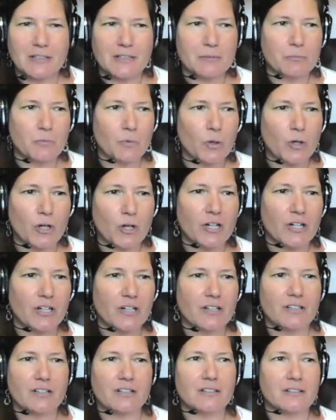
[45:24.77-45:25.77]

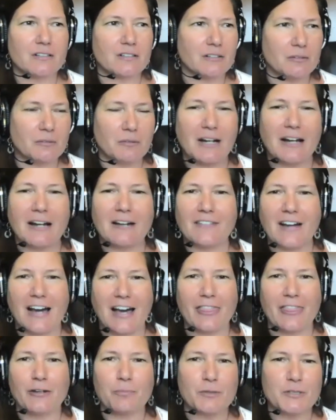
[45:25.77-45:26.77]
more of
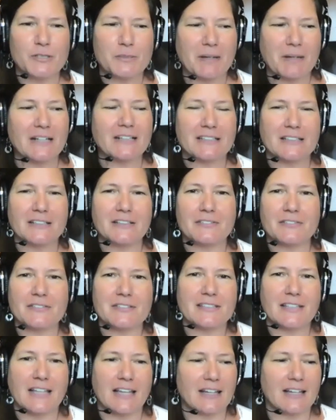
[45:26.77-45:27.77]
other perspectives
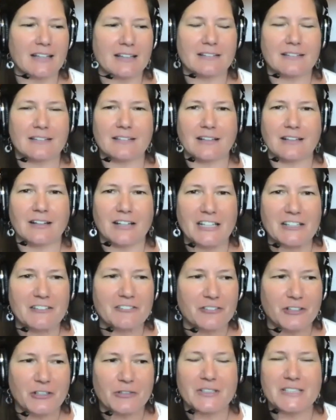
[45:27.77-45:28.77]
that are
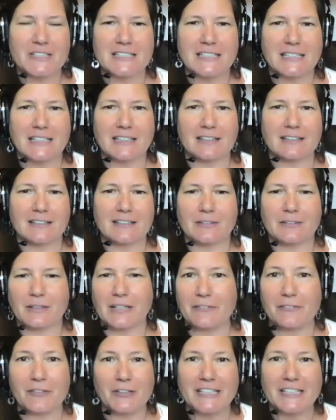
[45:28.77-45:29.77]
influencing
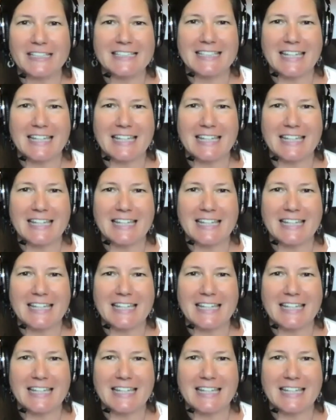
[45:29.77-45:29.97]
whatever needs to